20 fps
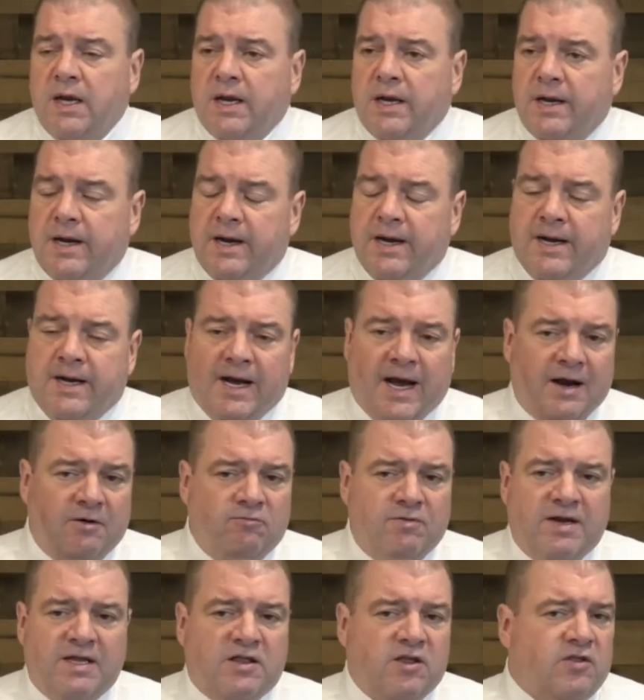Now, I
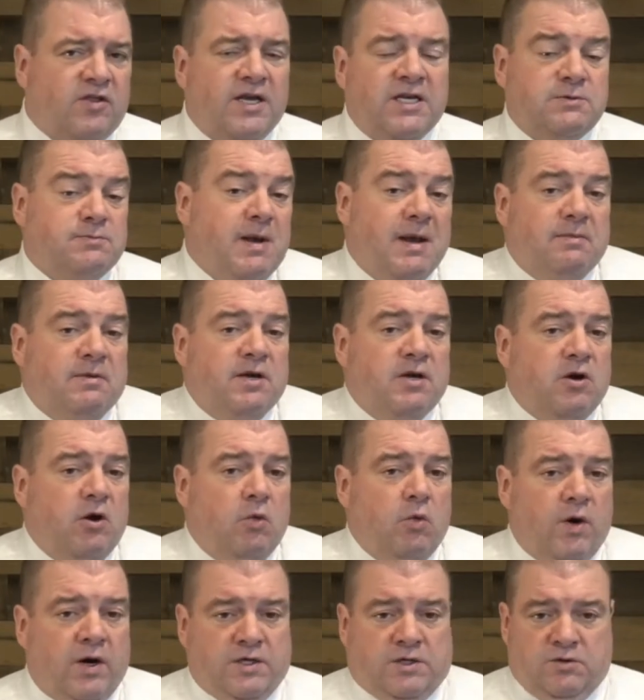read the things maybe you
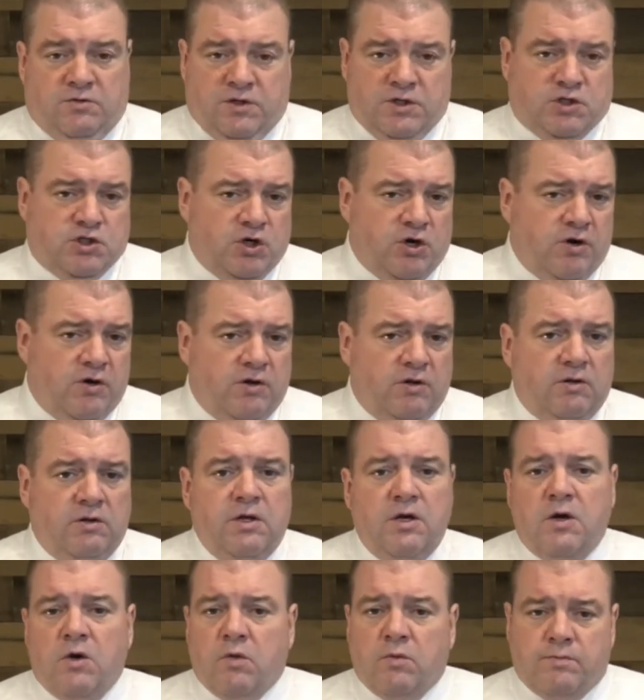don't want to. The Journal,
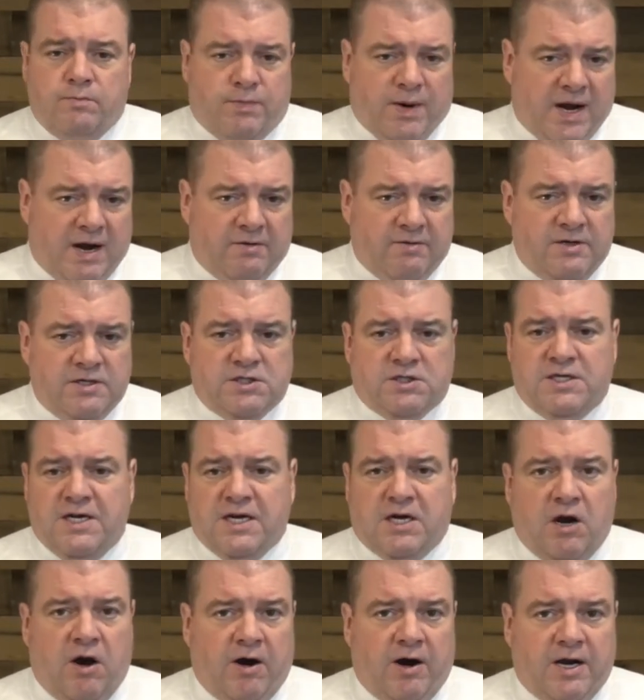Barron's, The
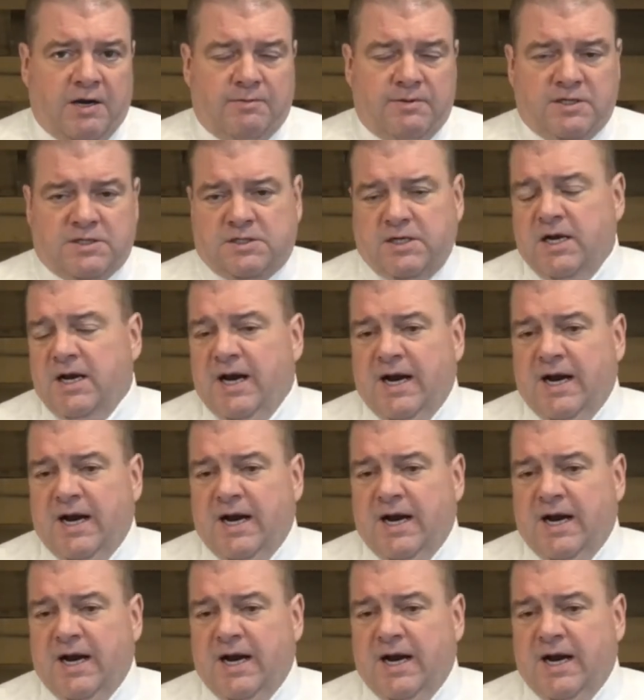Economist.